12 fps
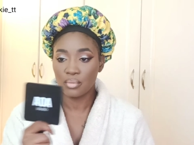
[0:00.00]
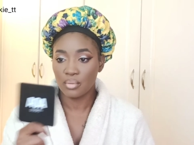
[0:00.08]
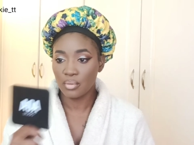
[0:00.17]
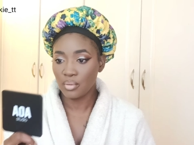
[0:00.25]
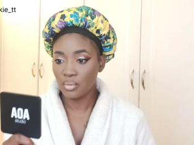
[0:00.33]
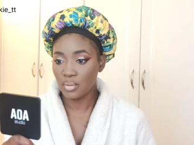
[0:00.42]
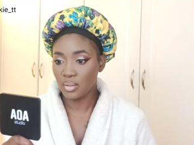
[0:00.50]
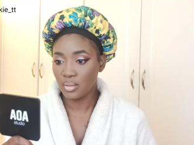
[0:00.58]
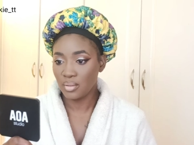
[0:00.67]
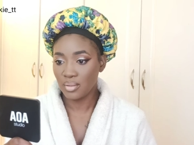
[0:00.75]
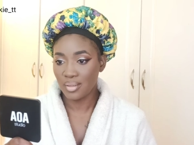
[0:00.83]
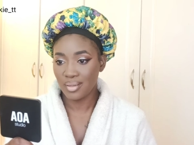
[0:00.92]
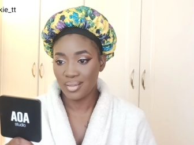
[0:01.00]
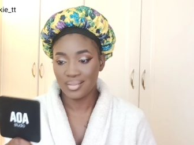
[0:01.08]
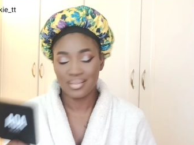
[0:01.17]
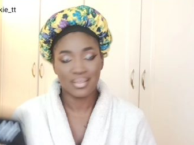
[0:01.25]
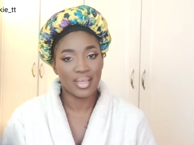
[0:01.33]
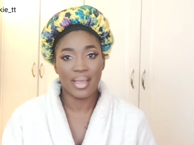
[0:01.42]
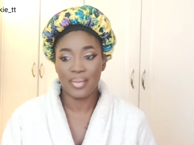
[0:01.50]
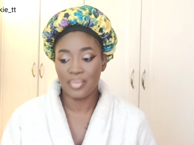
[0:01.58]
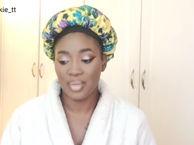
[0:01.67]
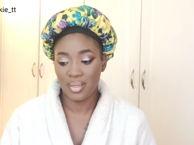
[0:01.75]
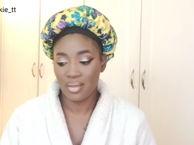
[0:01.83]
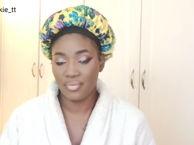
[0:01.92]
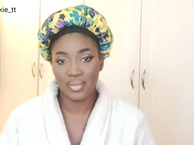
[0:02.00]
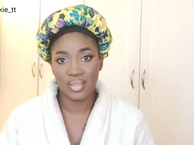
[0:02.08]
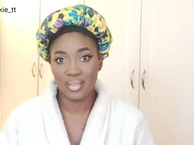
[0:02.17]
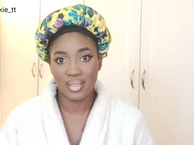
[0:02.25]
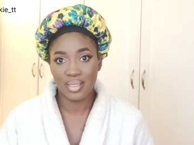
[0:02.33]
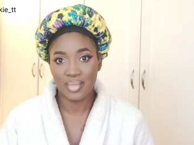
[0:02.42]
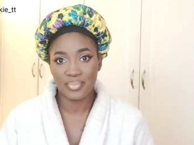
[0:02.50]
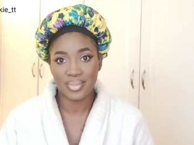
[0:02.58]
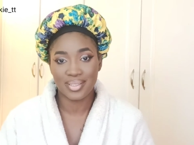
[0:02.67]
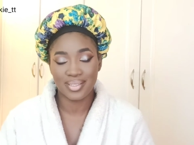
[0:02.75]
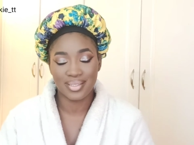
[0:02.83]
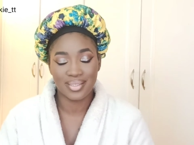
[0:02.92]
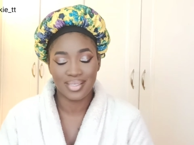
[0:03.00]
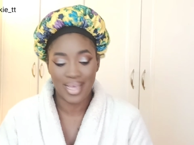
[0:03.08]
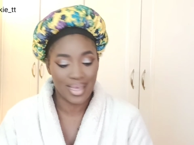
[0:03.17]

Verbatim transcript: Oh yes, I am loving the lips.